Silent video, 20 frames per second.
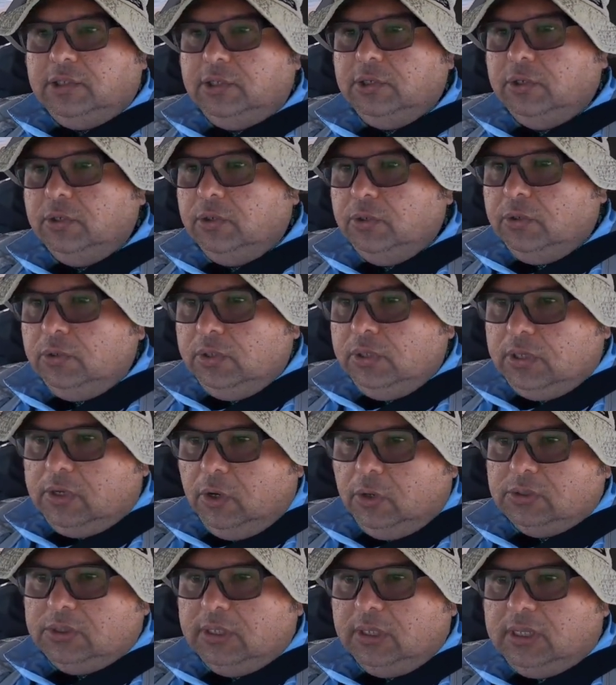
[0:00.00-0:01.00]
to the
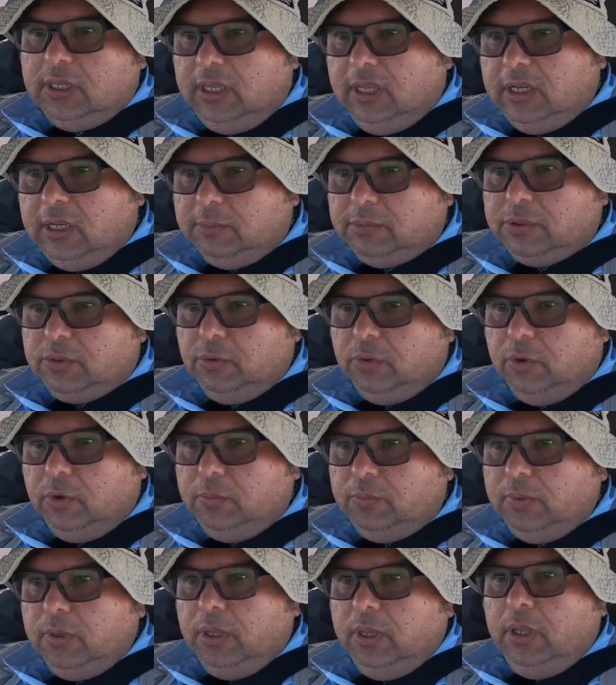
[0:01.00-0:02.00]
Costa Cleanups group.